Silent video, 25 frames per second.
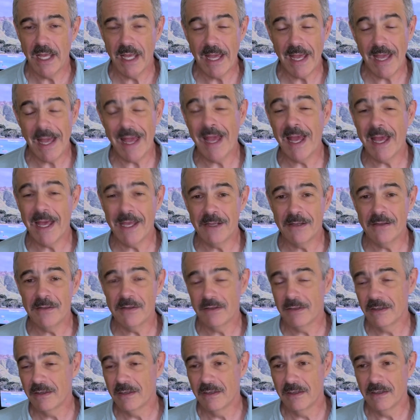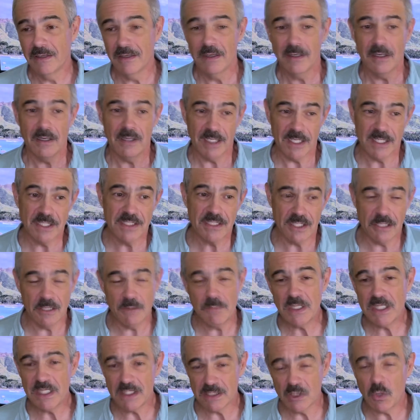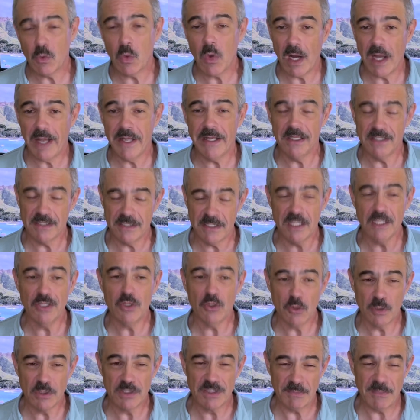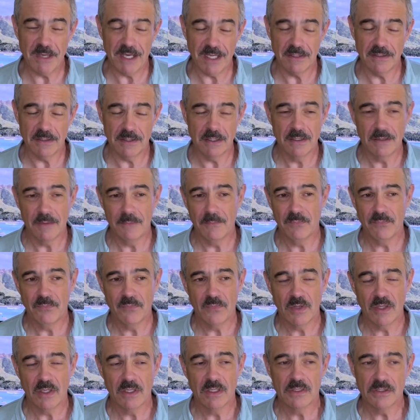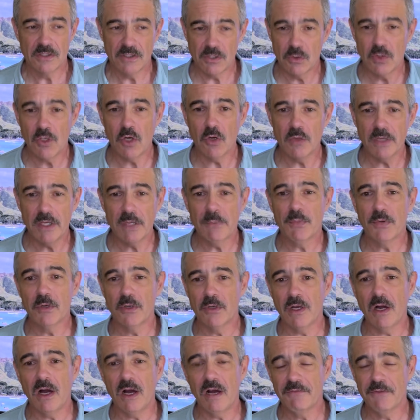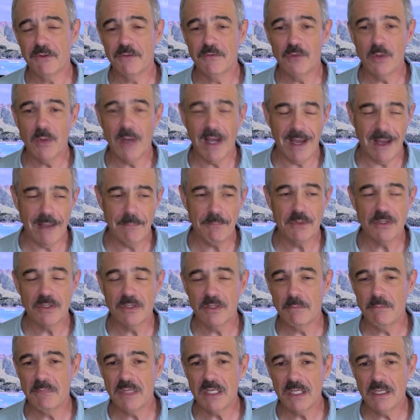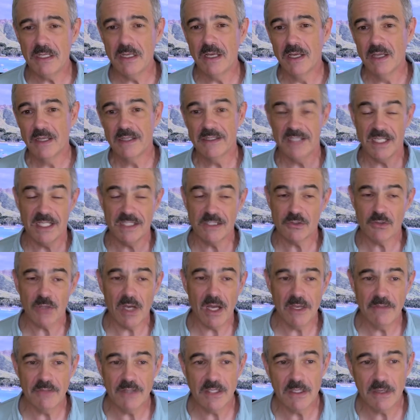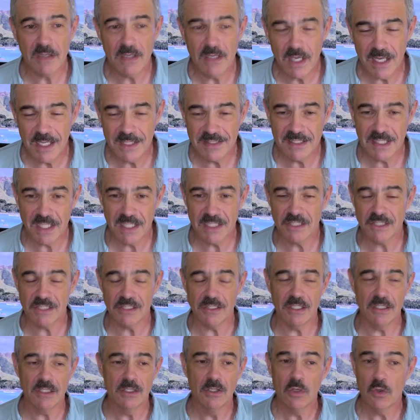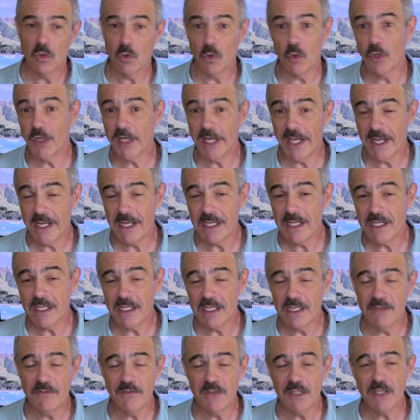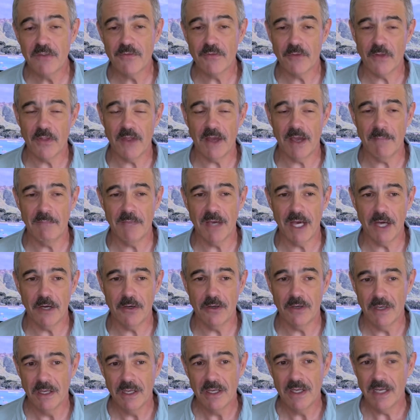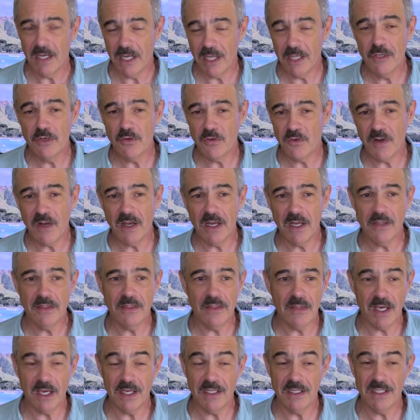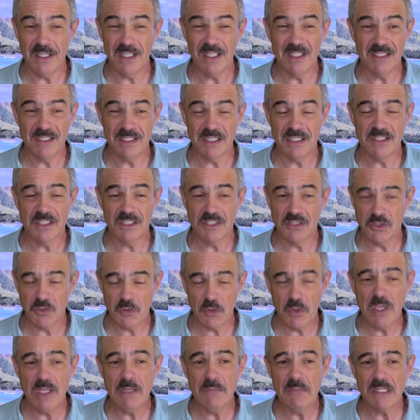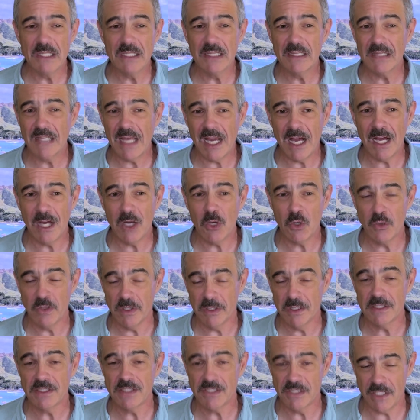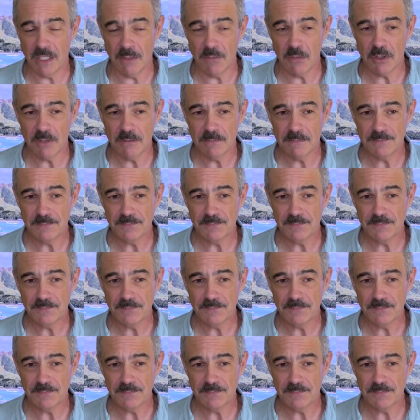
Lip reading: and it's going to be as quiet as that you expect. So don't get put off if you happen to be test driving a Tesla, or any EV for that matter, and you find that it's extremely loud in the summer.